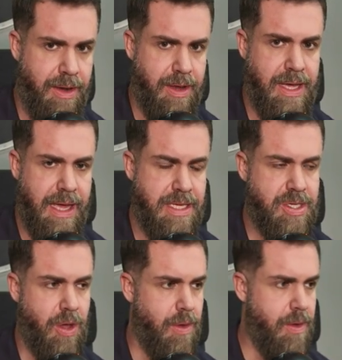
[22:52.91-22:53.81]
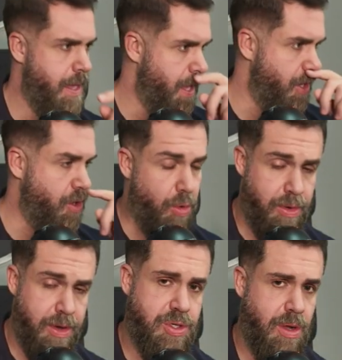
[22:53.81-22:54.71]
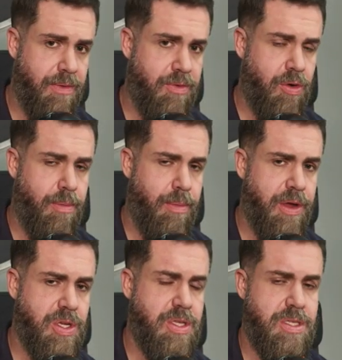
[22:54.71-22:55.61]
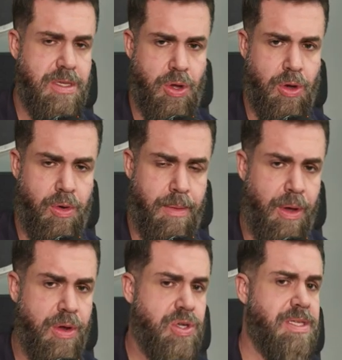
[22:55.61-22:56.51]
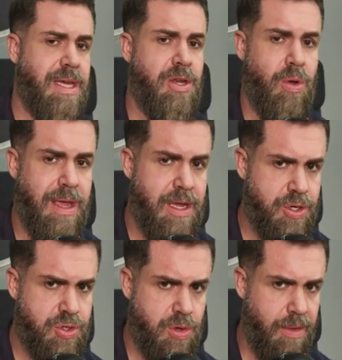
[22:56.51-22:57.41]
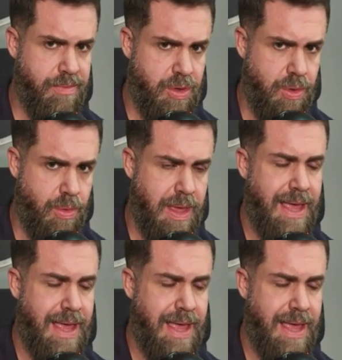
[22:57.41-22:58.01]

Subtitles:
Okay, so you're in control of your emotions are not in control of you.